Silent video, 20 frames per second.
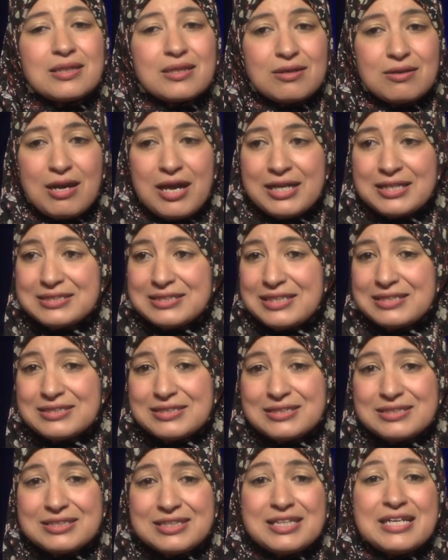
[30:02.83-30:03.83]
their
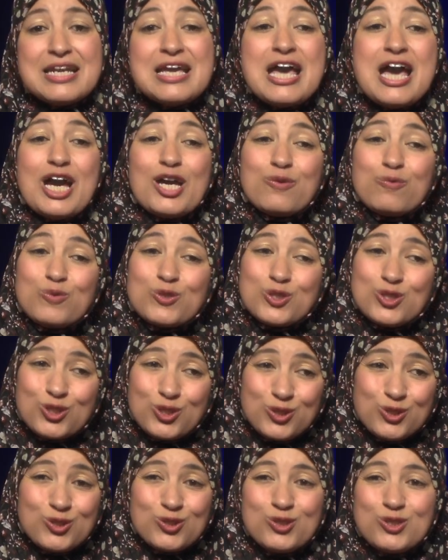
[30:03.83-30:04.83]
identity, and
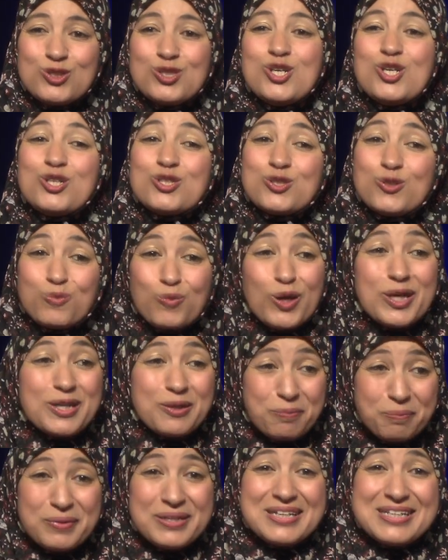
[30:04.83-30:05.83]
return to what
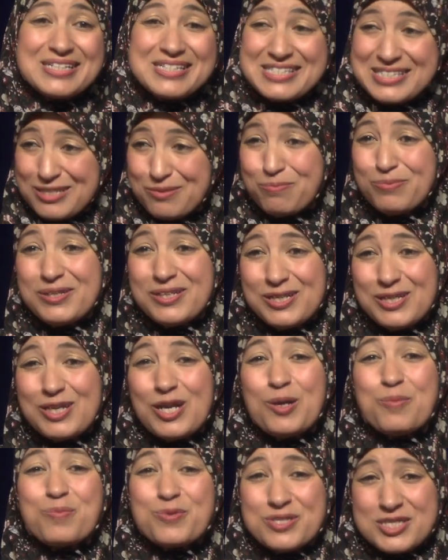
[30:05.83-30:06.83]
it means to be
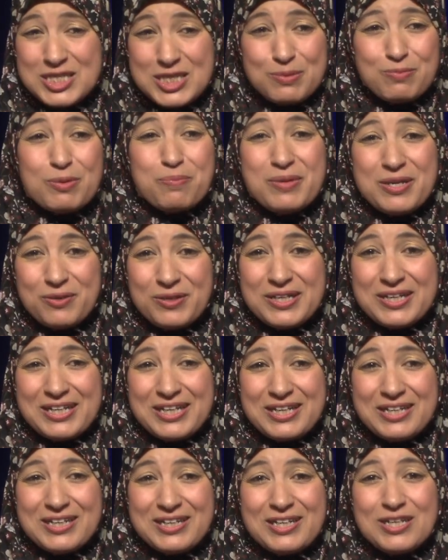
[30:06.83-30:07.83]
a Muslim
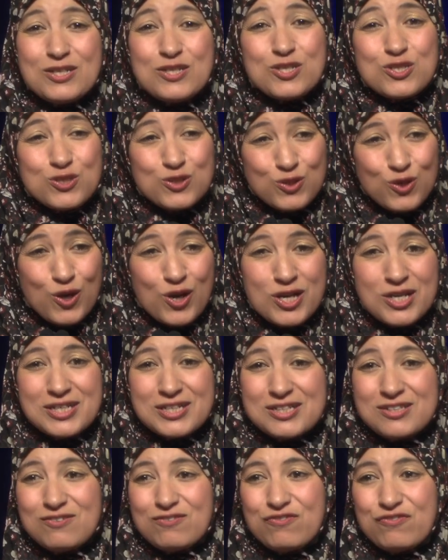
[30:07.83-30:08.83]
American, strong
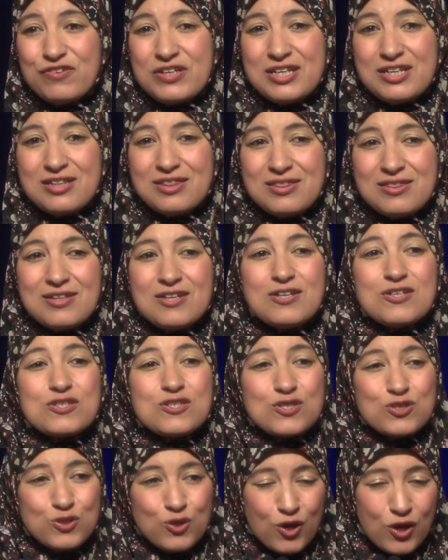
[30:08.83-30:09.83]
in faith,
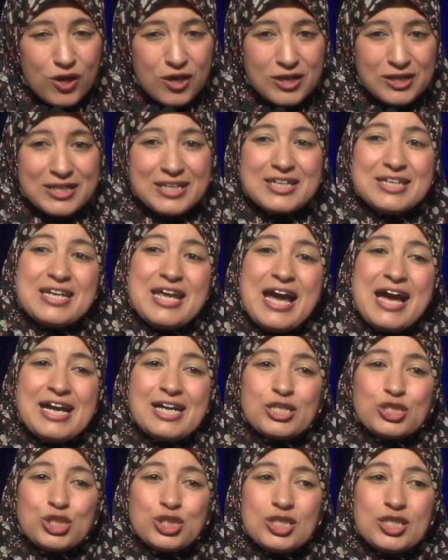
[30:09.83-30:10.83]
strong in
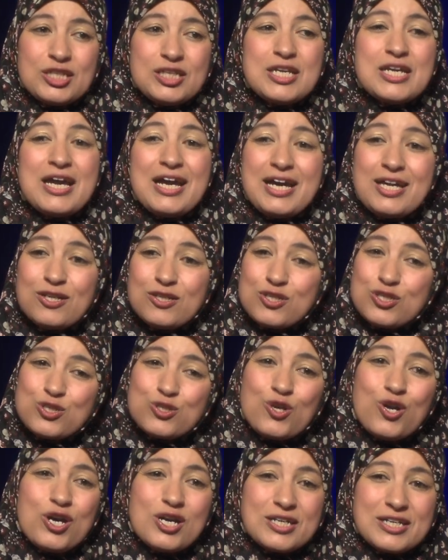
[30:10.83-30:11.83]
action, and a
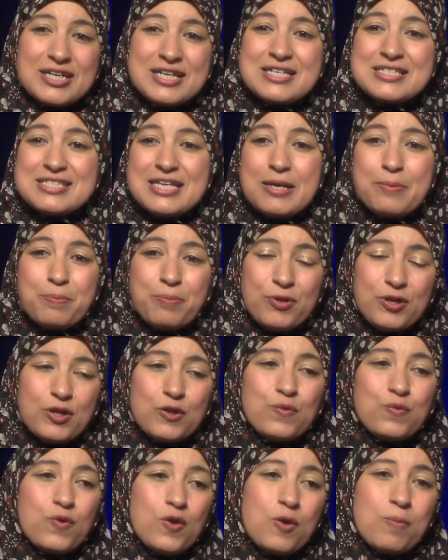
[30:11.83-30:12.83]
strong example
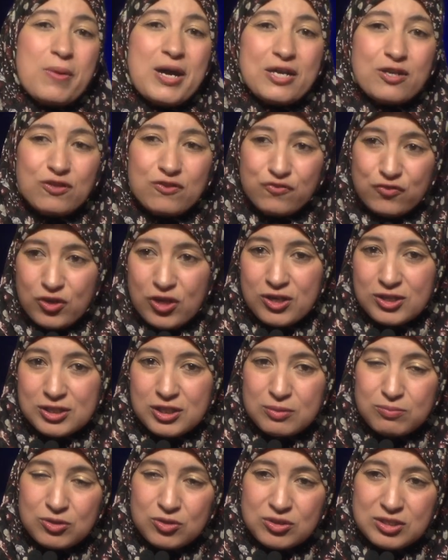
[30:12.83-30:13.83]
and role model for our
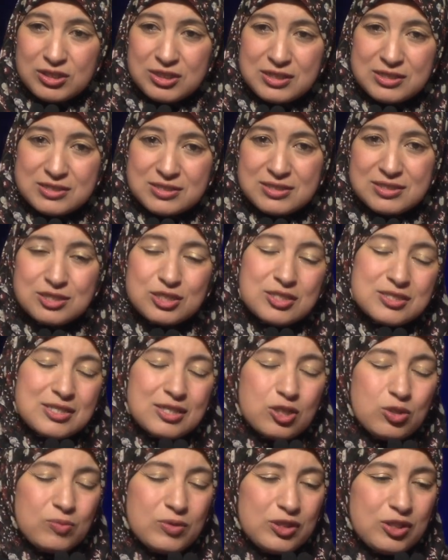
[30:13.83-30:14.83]
communities.
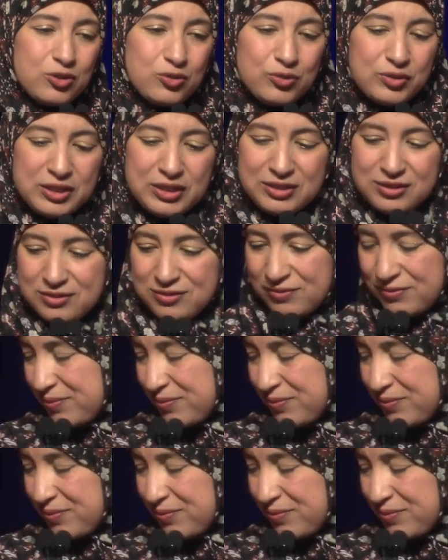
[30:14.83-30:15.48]
Jazakumullahu khair.